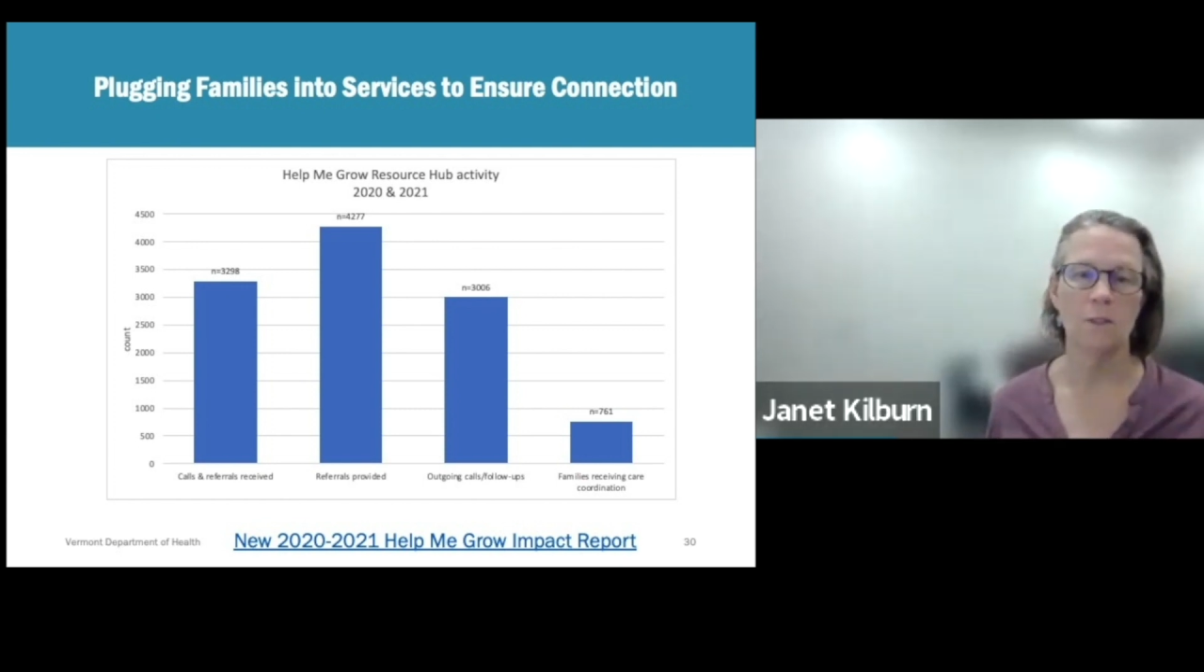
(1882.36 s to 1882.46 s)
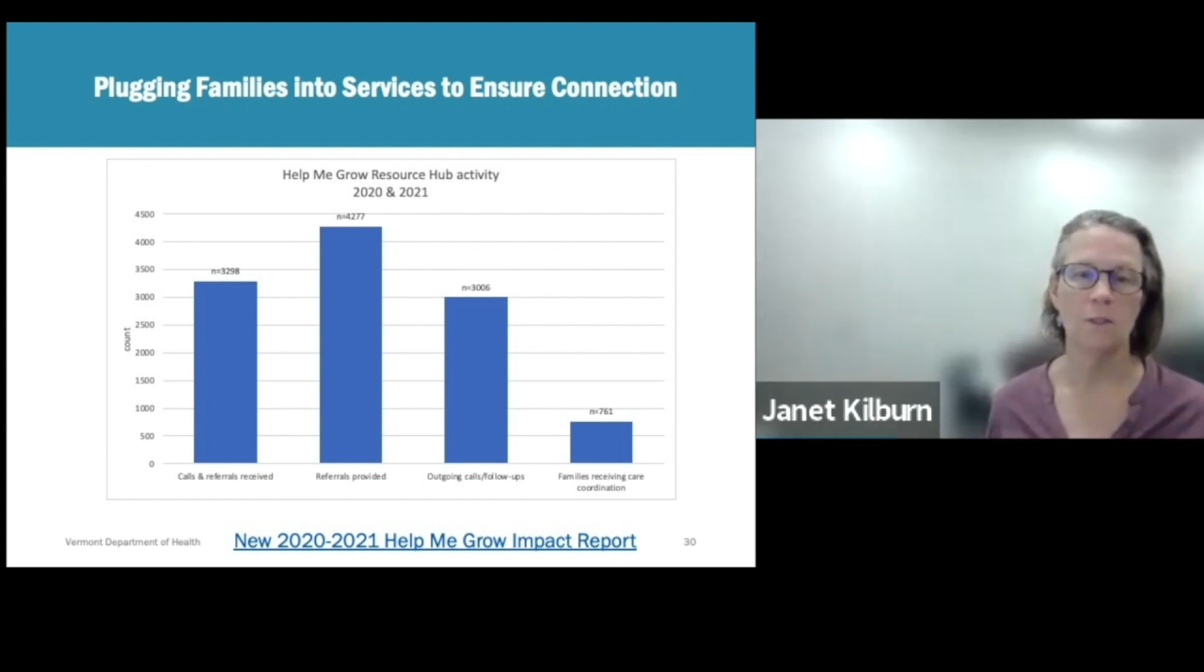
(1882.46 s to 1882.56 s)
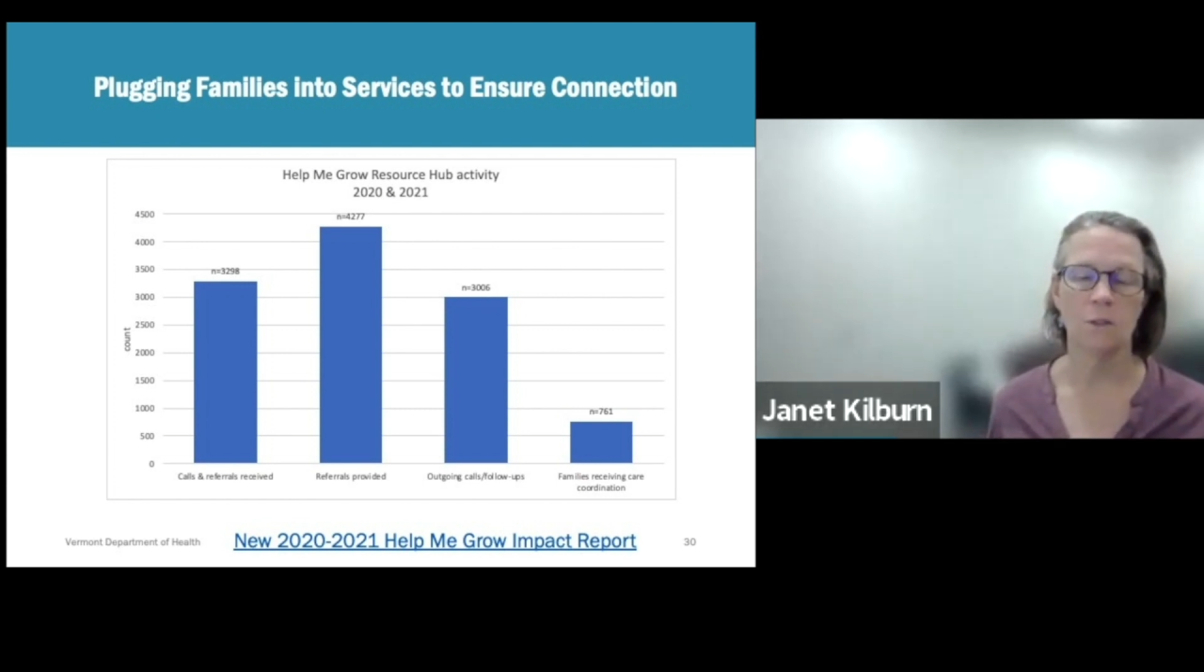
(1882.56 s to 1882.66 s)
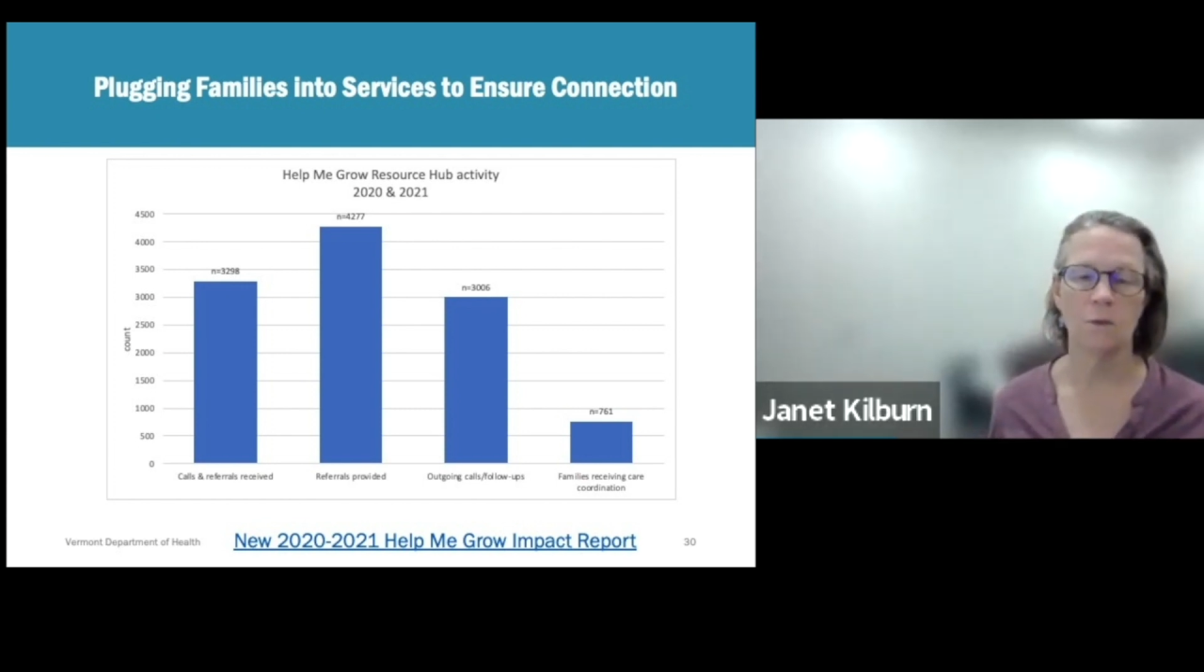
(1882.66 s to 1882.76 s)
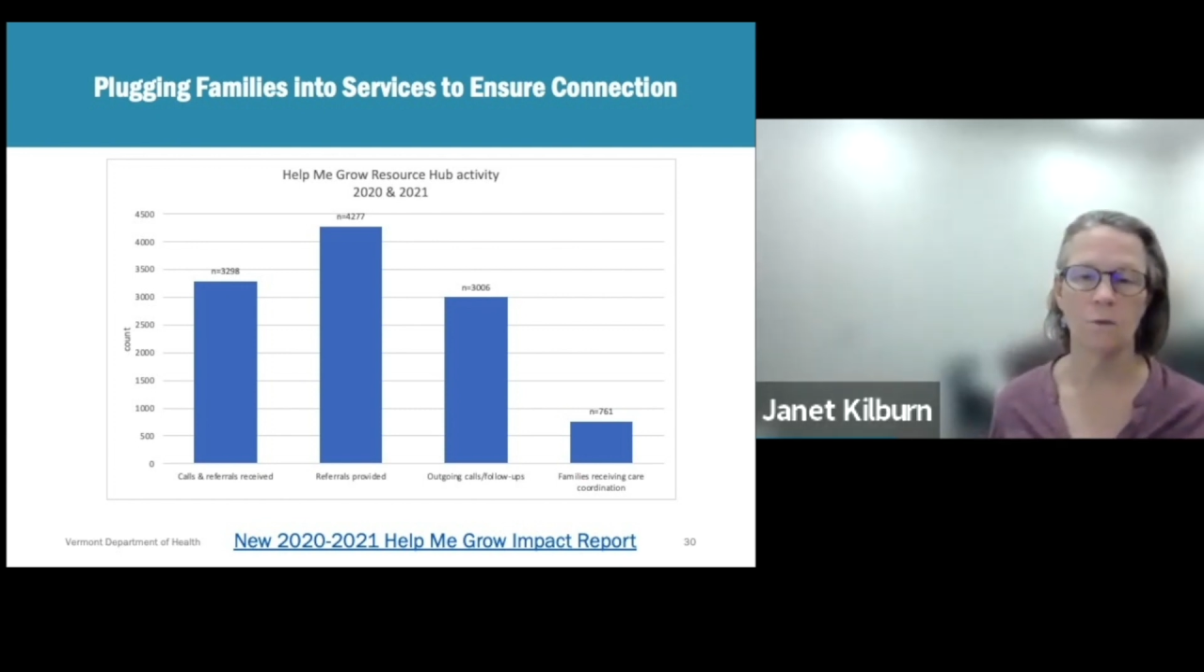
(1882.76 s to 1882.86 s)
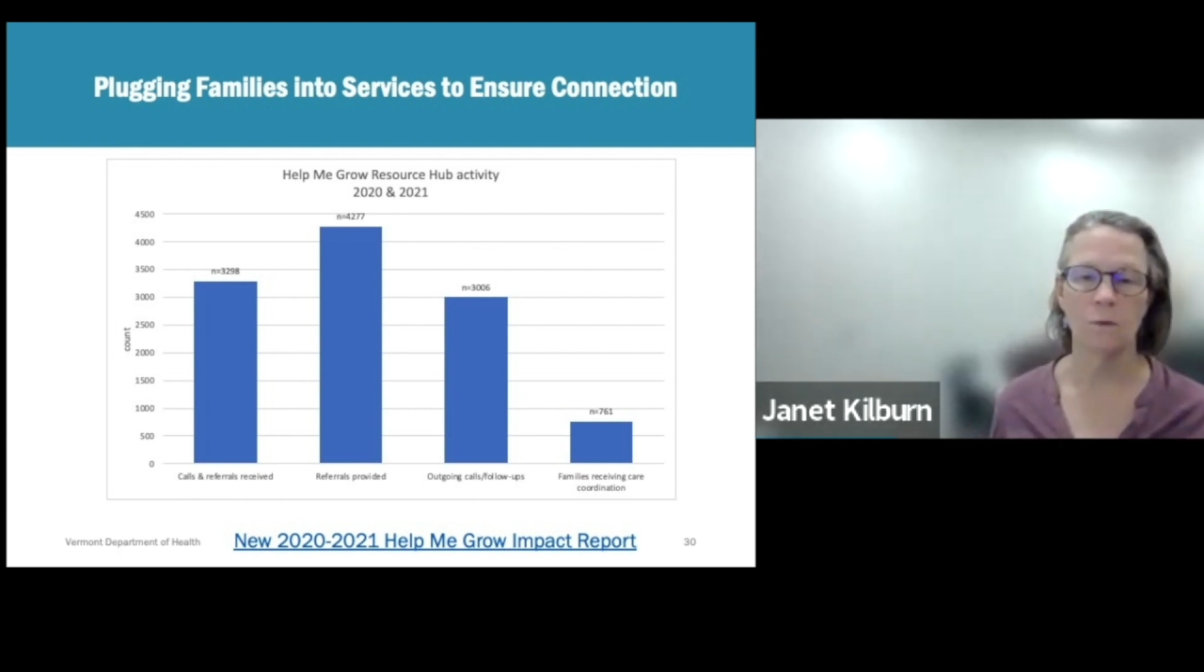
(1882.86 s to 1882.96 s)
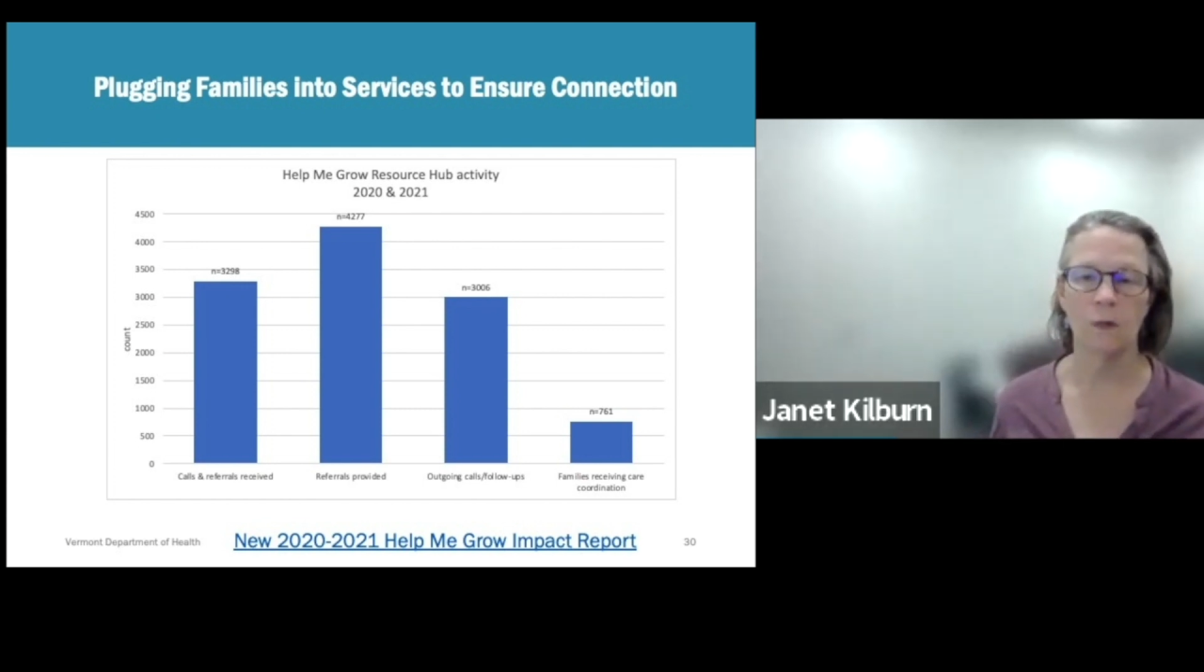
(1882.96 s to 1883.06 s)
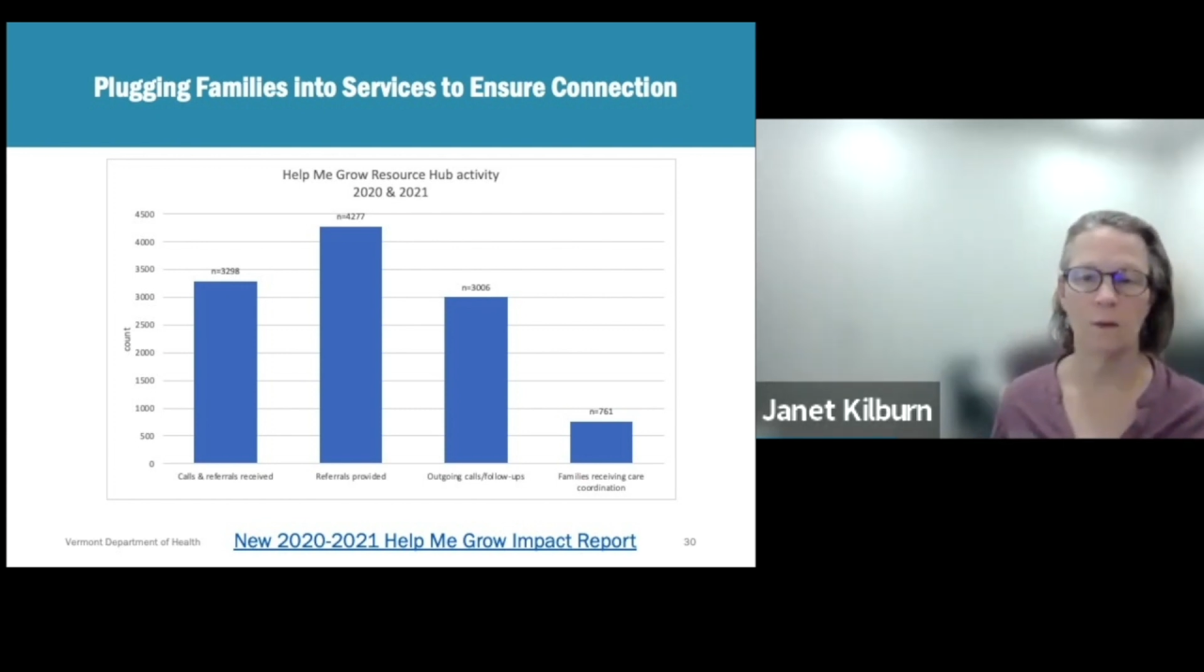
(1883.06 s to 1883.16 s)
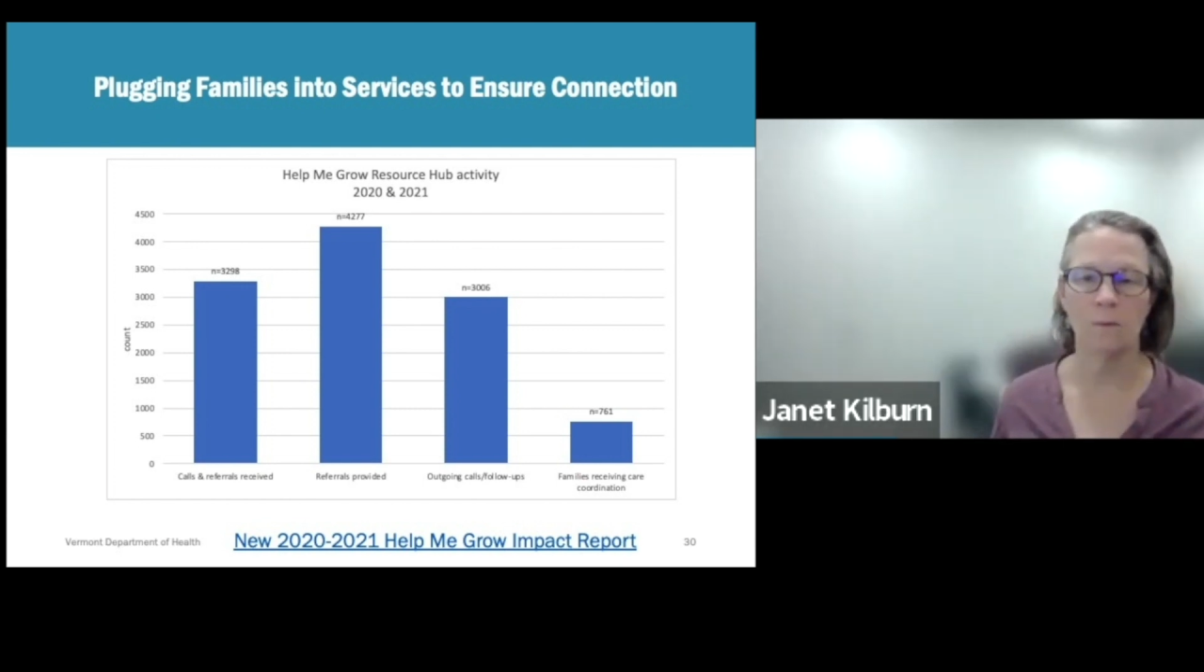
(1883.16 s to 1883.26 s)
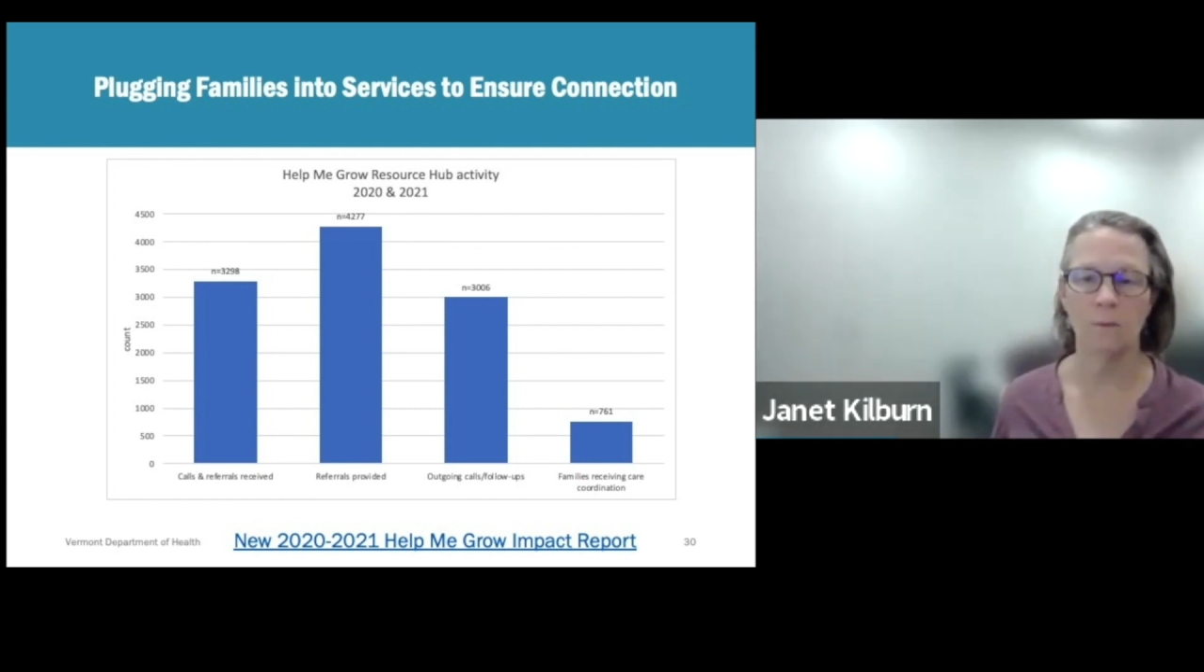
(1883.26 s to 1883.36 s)
So
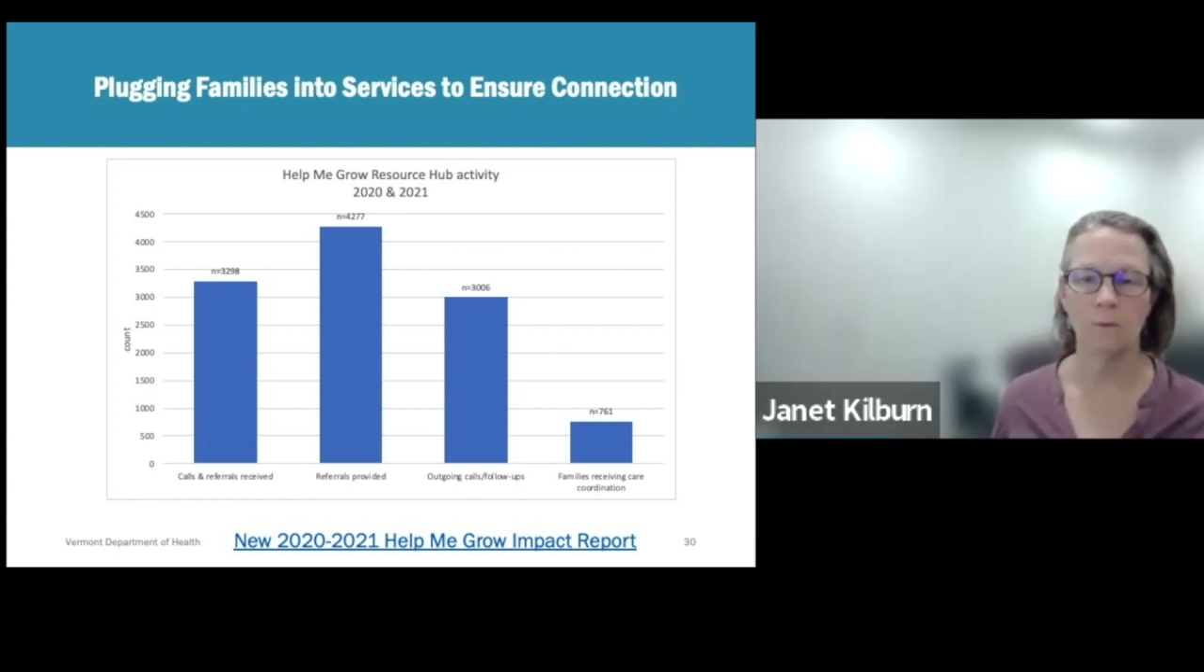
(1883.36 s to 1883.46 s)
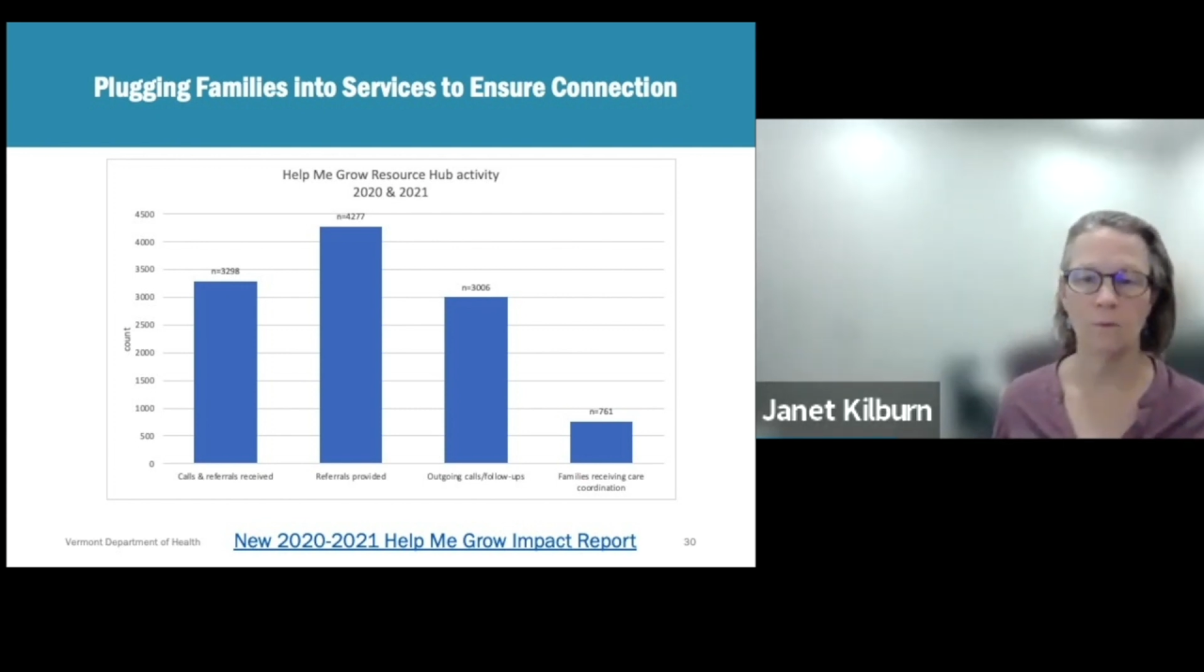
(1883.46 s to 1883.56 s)
um,